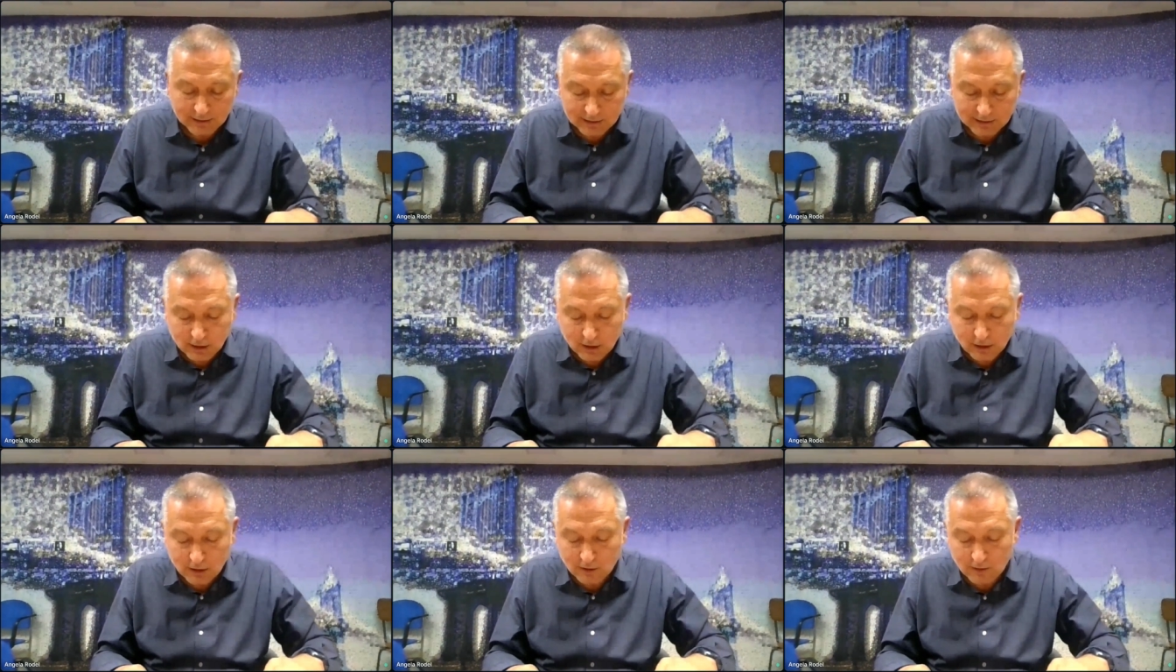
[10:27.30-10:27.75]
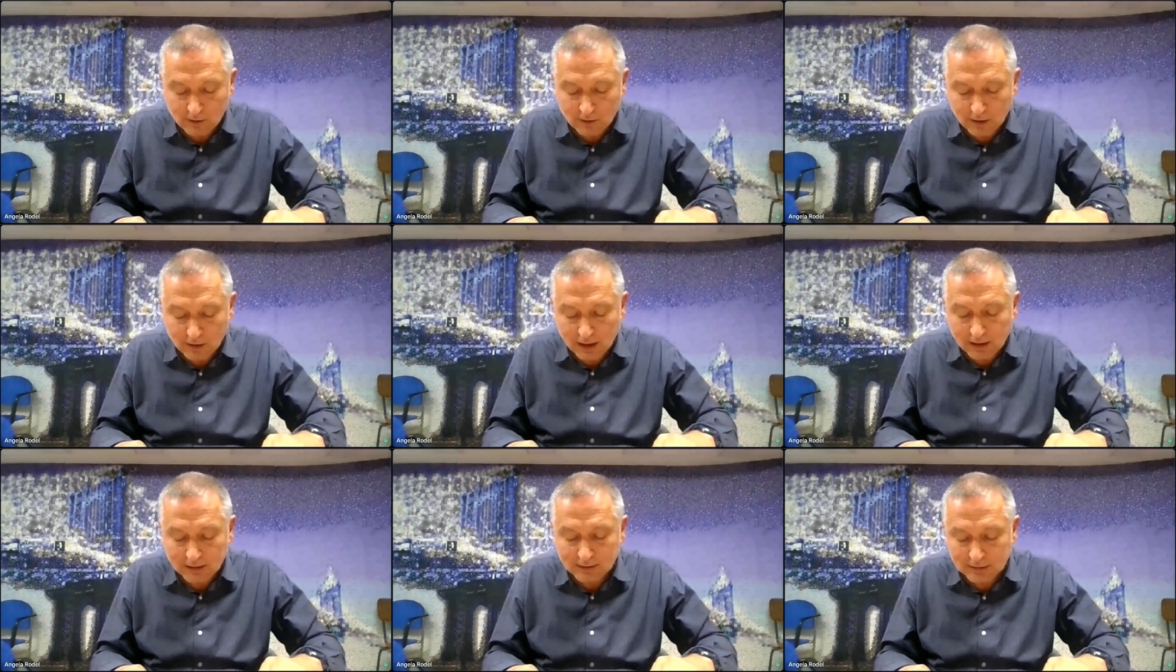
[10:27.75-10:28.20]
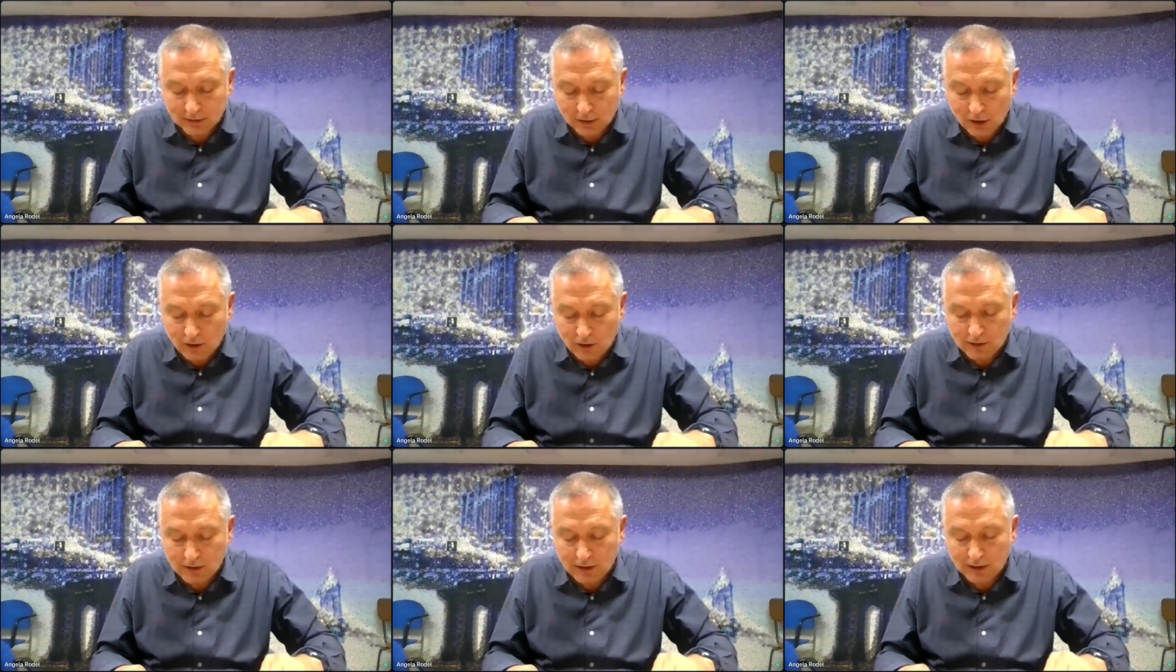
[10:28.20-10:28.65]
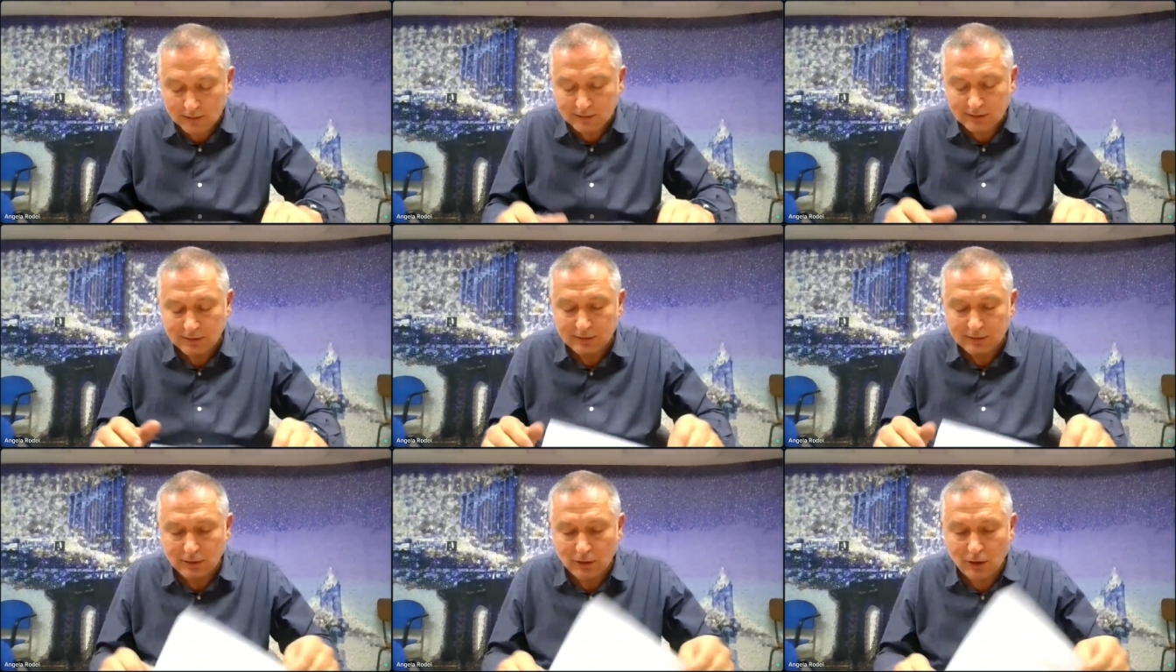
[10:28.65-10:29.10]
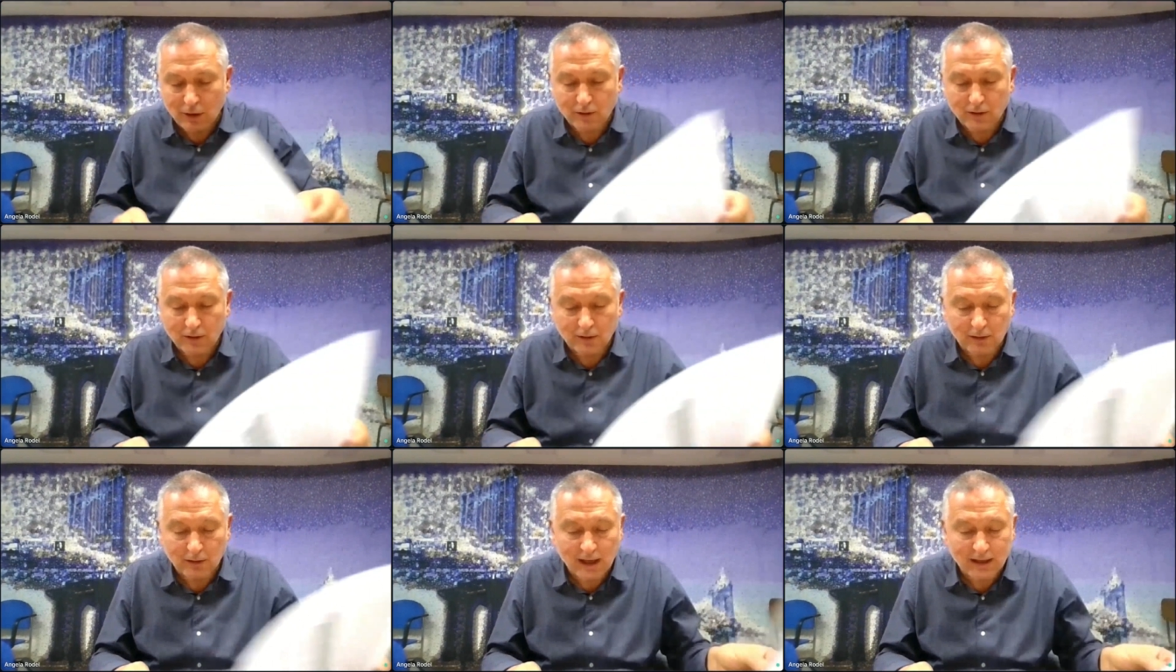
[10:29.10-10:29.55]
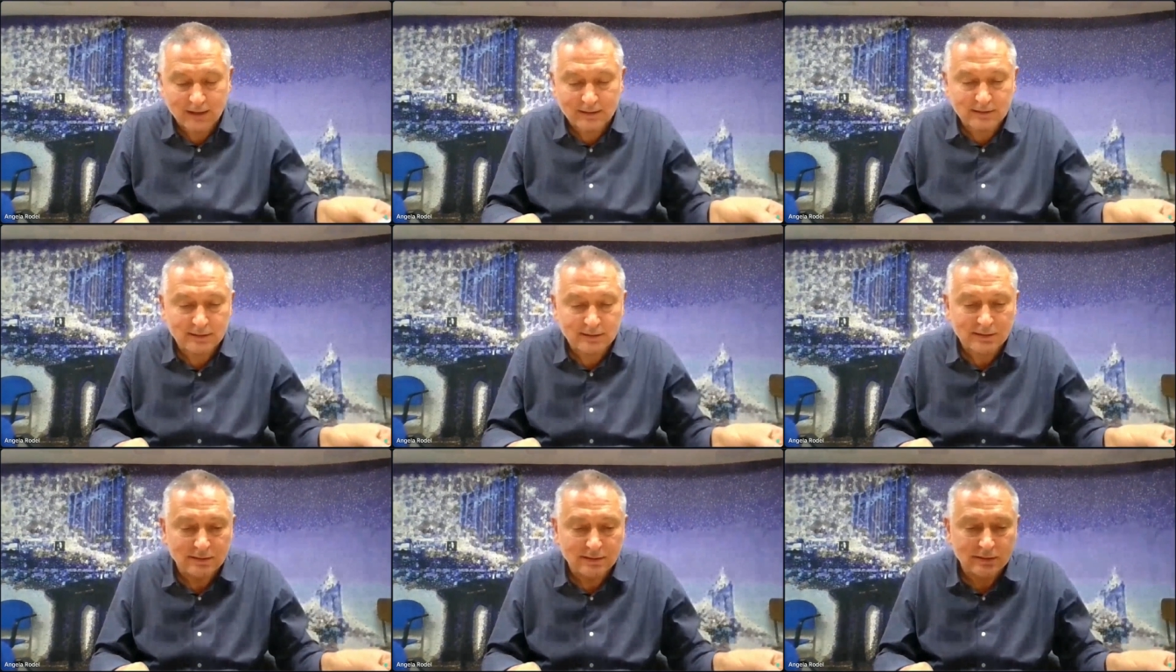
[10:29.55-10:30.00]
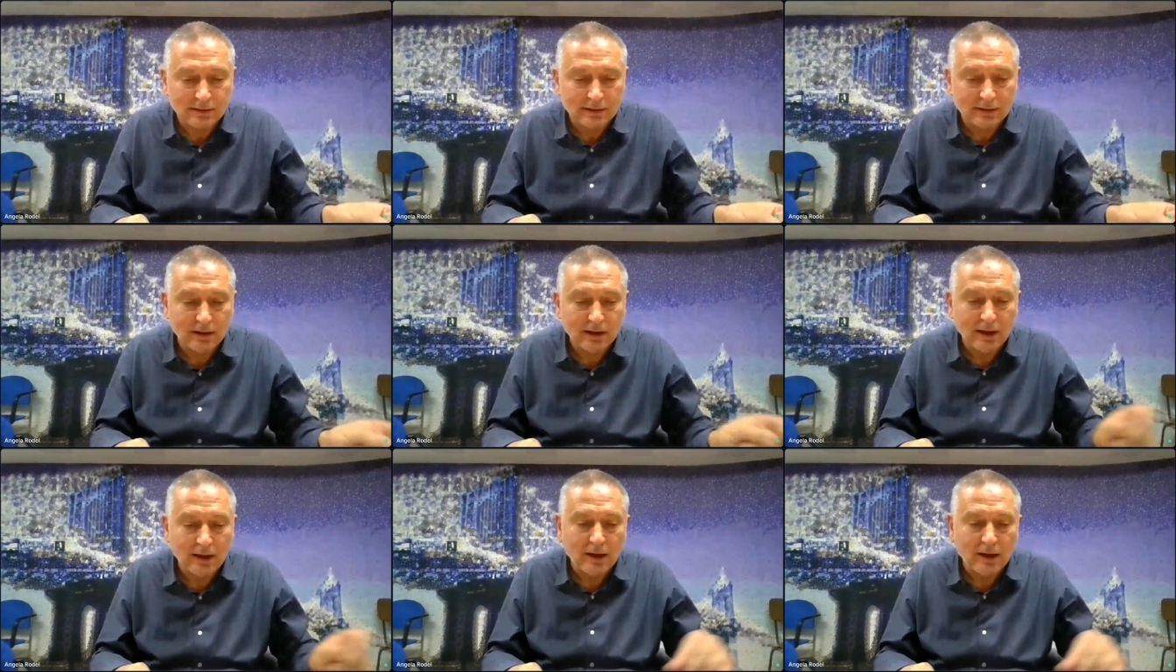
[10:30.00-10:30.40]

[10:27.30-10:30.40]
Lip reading: And so, as long as the story lasts,